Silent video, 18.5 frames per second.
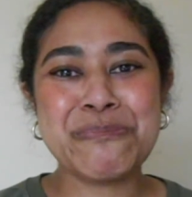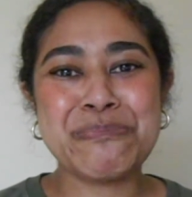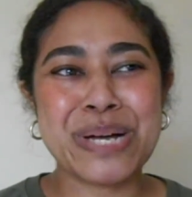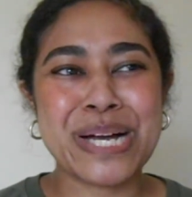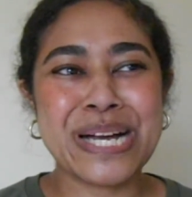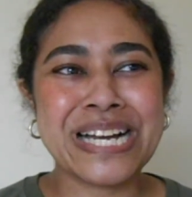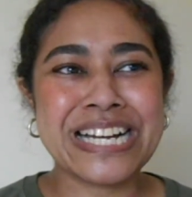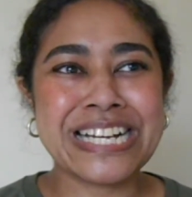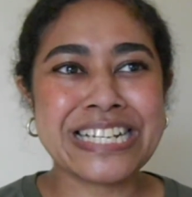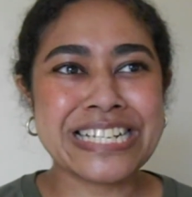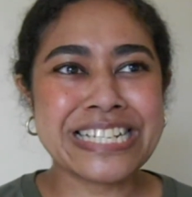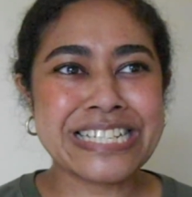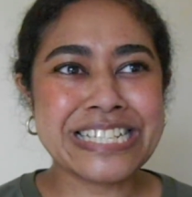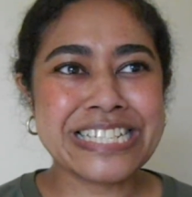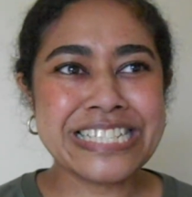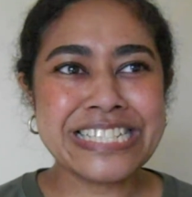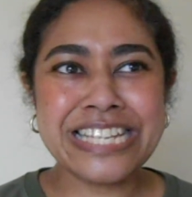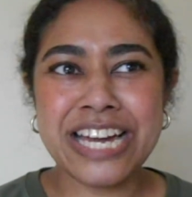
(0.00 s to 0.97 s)
But
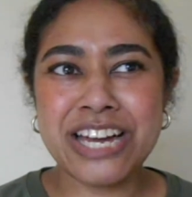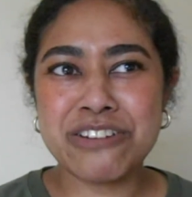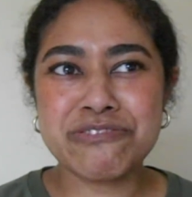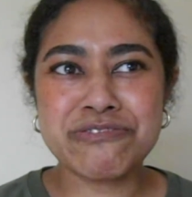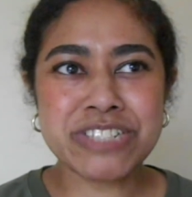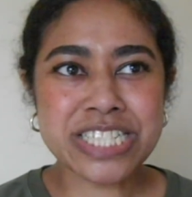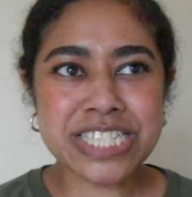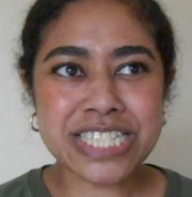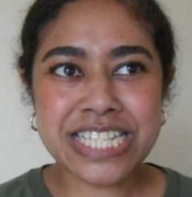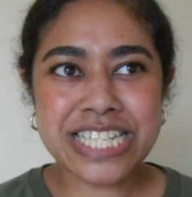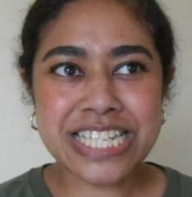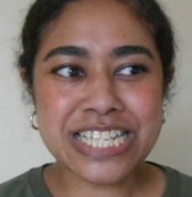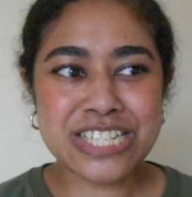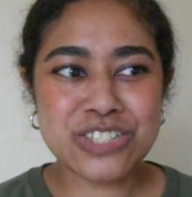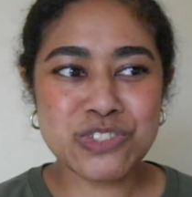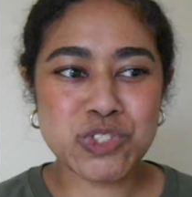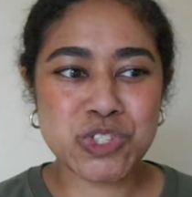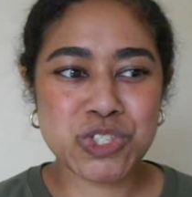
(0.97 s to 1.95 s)
yeah,
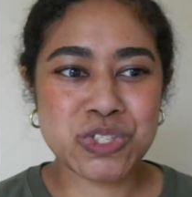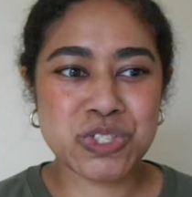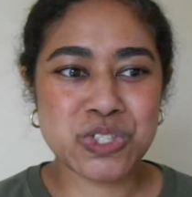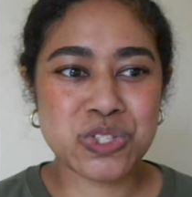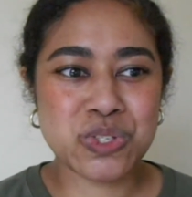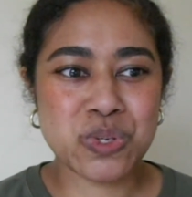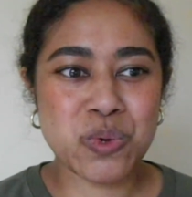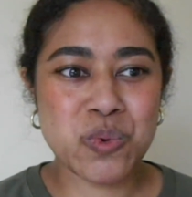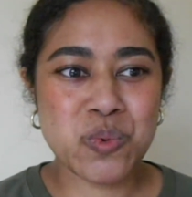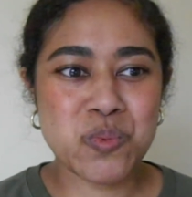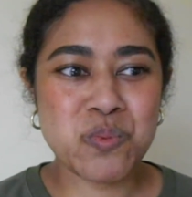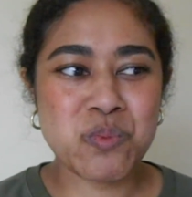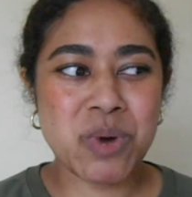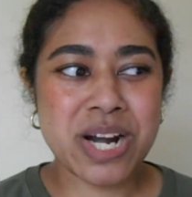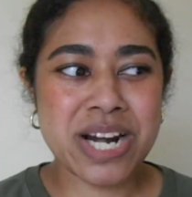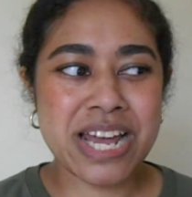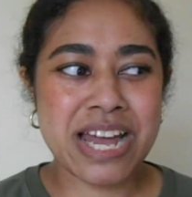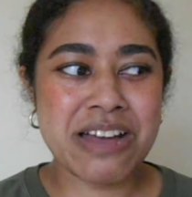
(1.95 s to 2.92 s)
really just
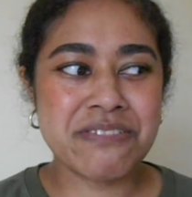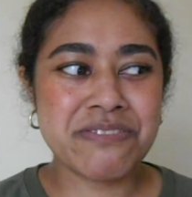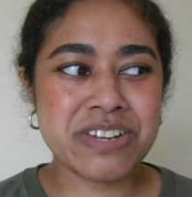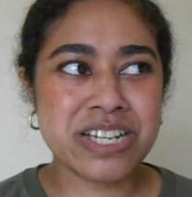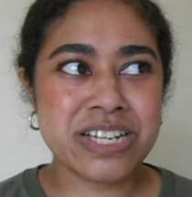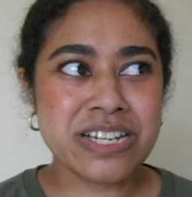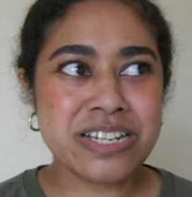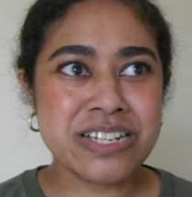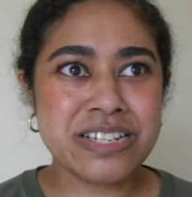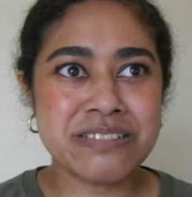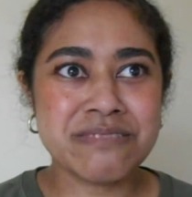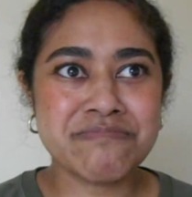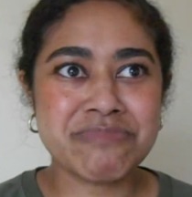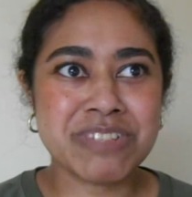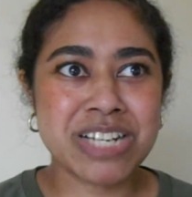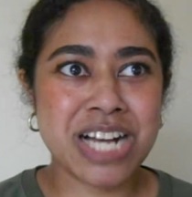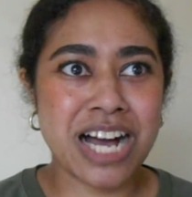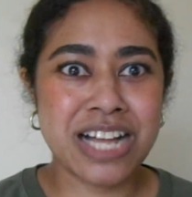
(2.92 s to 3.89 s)
whatever
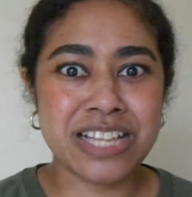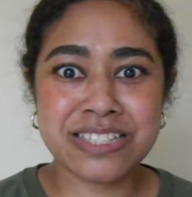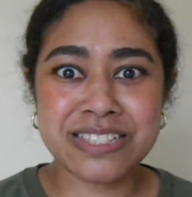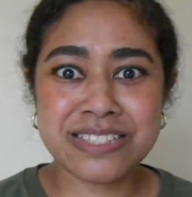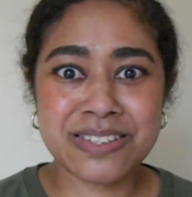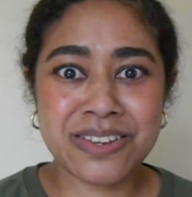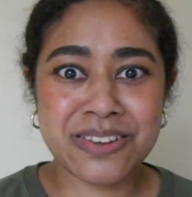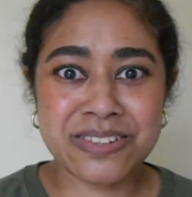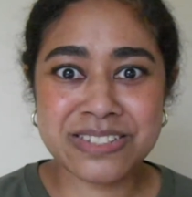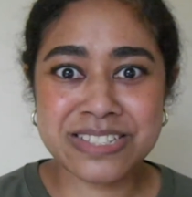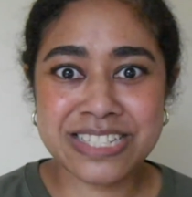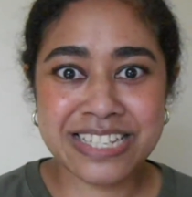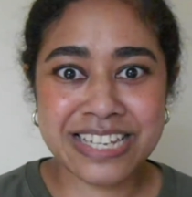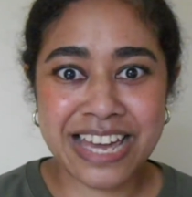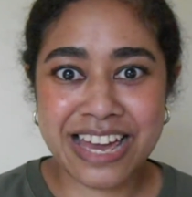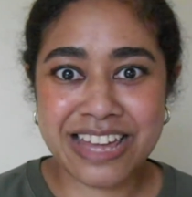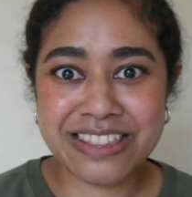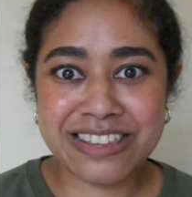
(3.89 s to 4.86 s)
colors go
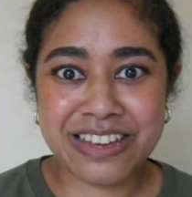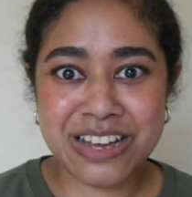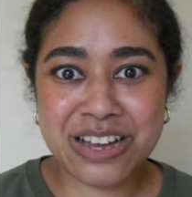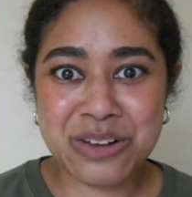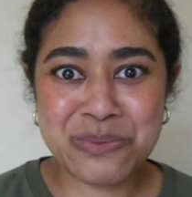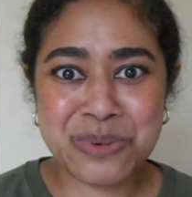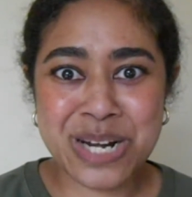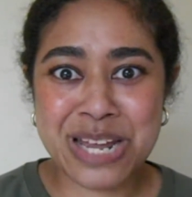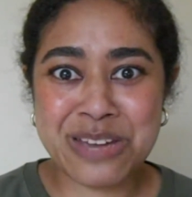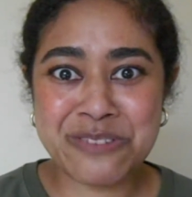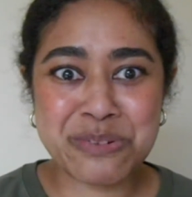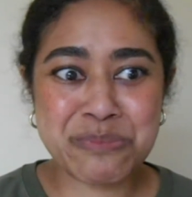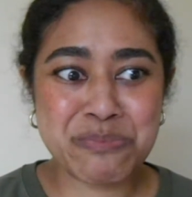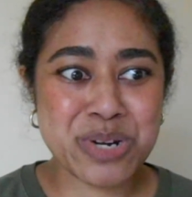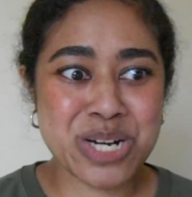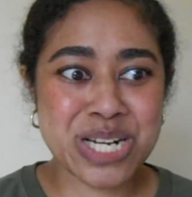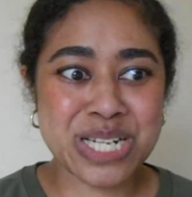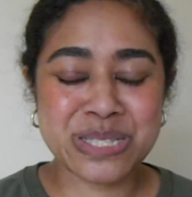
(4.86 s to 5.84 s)
together, whatever
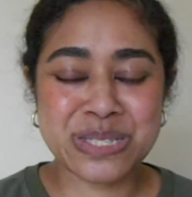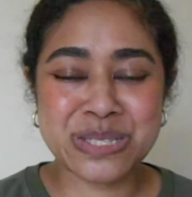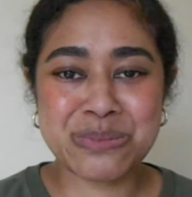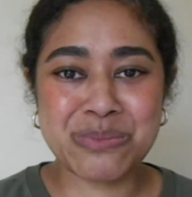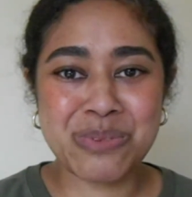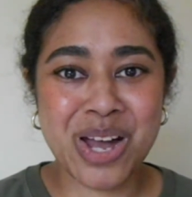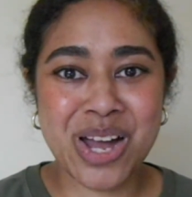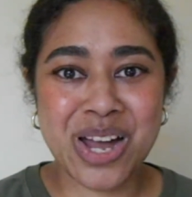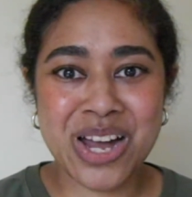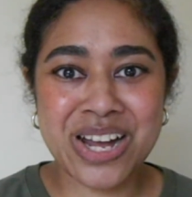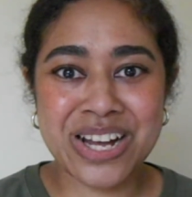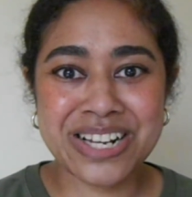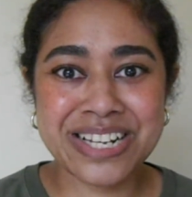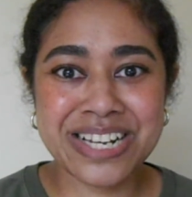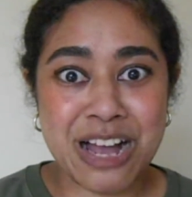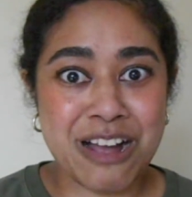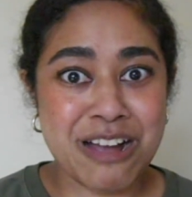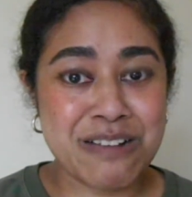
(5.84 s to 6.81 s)
prints work,